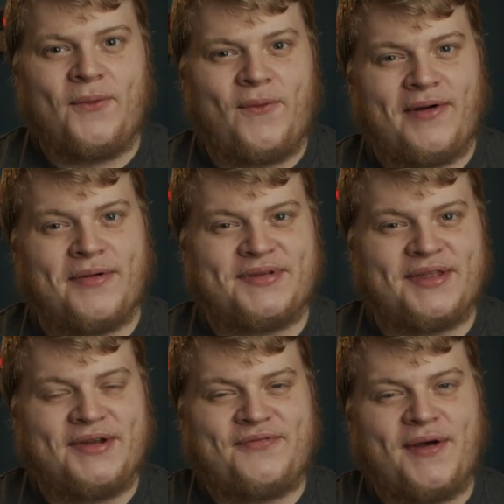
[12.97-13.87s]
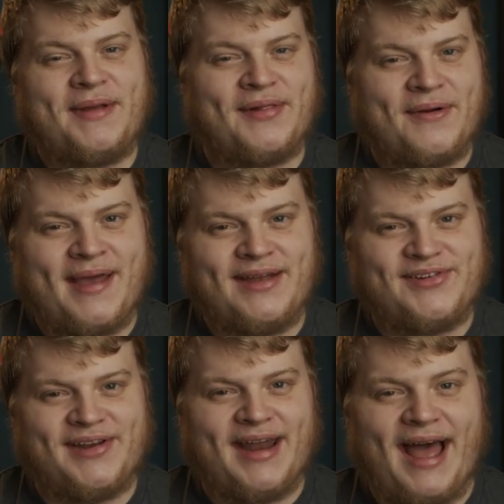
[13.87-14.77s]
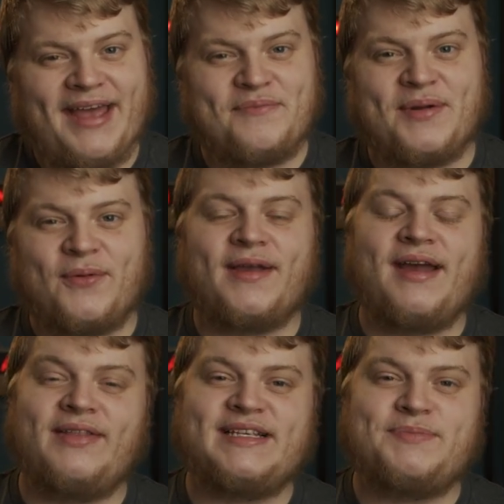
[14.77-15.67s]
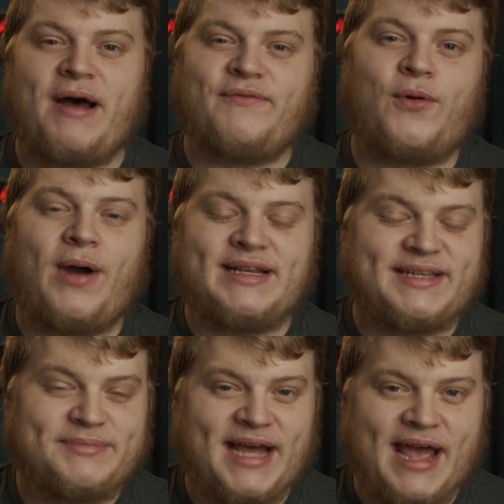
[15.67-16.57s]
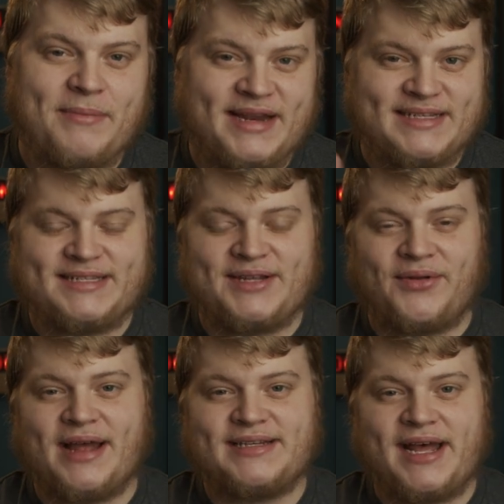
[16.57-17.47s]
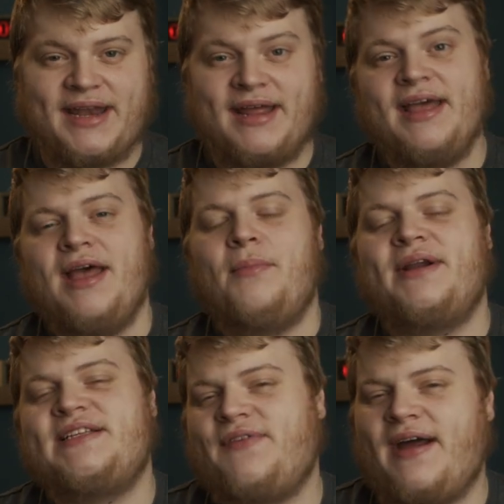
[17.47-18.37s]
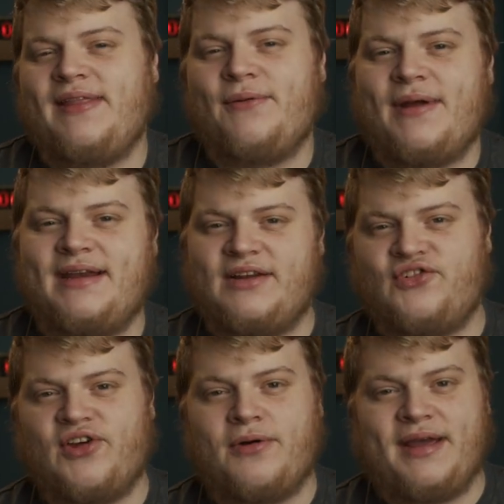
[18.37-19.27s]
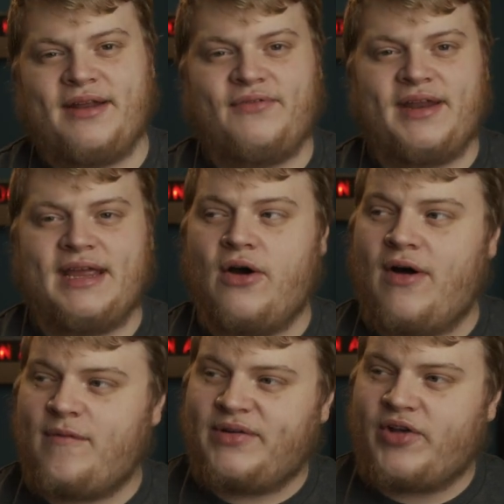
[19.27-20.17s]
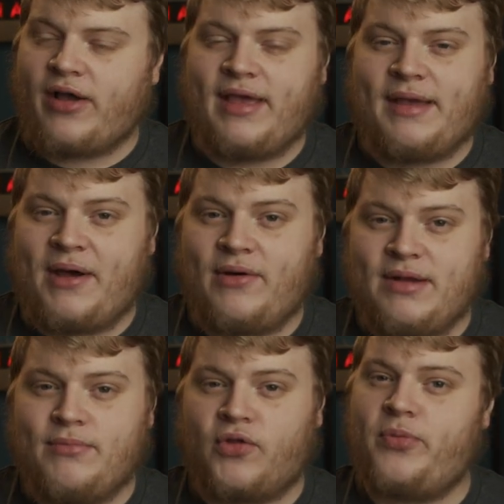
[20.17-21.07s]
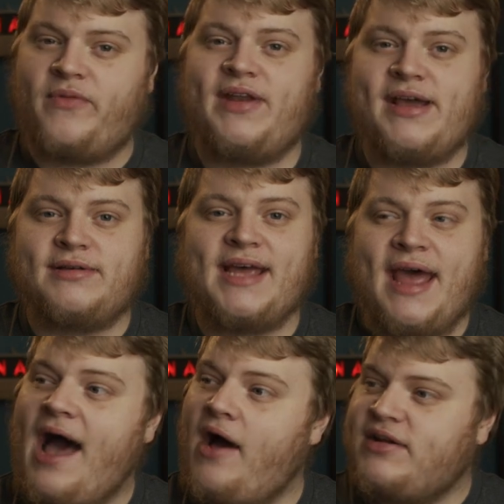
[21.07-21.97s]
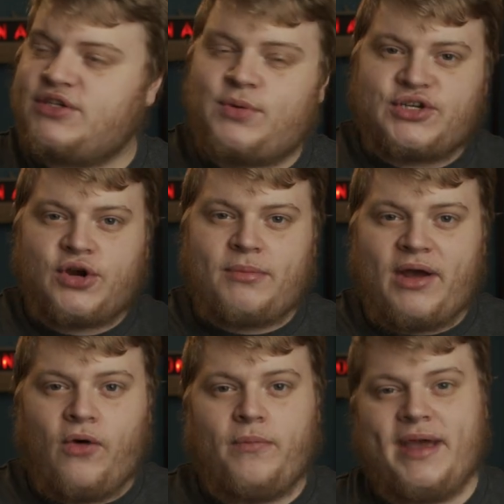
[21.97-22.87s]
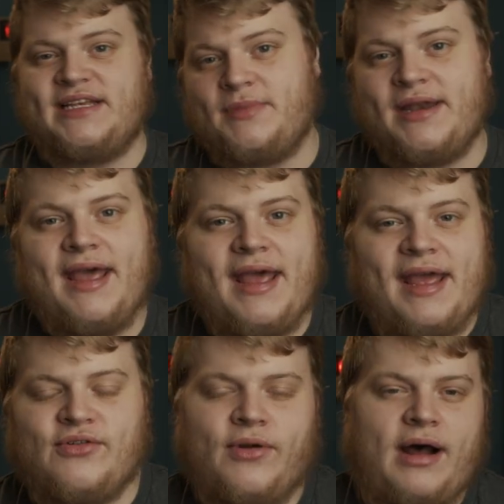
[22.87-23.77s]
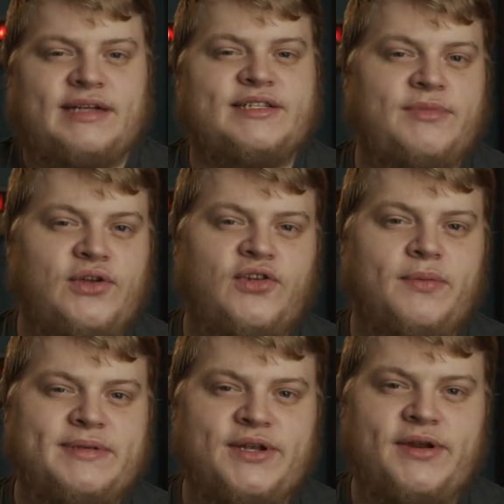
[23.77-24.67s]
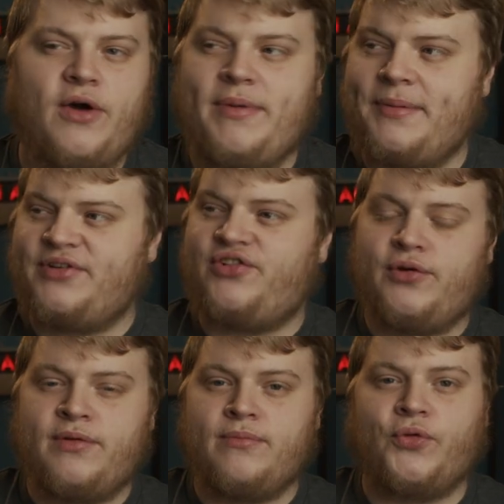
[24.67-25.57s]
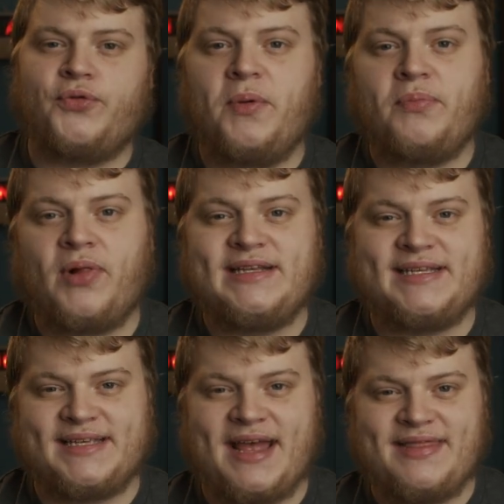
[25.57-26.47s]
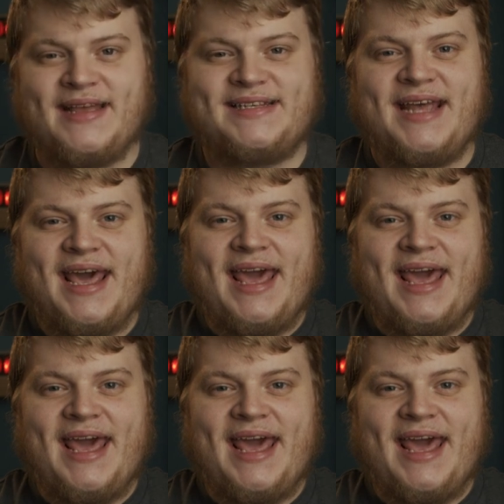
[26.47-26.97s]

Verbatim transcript: welcome to the new filming location. I have been working on this spot for quite some time. It is still not done, but it's finally ready to show in a video. I've been talking about in multiple videos how I just want to turn my whole basement into an awesome YouTube studio, be able to shoot in multiple places, and this